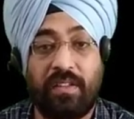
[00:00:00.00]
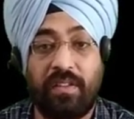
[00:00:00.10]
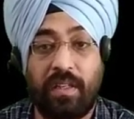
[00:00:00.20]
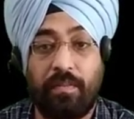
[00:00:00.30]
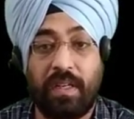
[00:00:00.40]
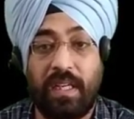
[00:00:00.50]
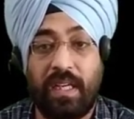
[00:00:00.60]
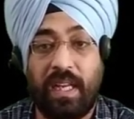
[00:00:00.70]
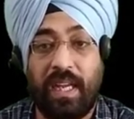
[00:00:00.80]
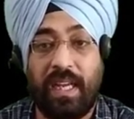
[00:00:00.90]
system
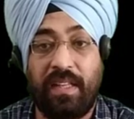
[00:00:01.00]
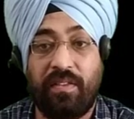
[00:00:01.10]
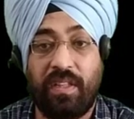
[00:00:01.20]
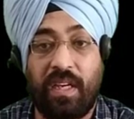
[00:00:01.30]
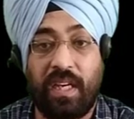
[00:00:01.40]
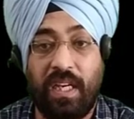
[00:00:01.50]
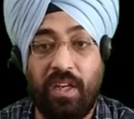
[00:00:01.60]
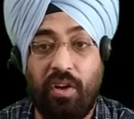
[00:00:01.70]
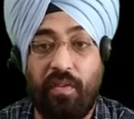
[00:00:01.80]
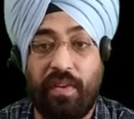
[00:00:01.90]
contains a
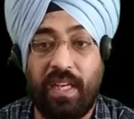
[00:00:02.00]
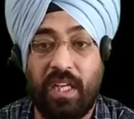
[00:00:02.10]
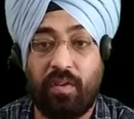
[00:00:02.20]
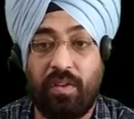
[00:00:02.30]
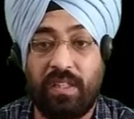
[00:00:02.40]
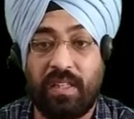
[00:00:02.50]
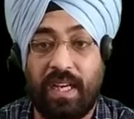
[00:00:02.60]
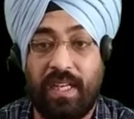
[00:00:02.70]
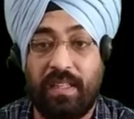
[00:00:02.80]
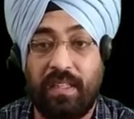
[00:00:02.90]
ring of unequal
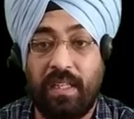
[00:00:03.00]
size,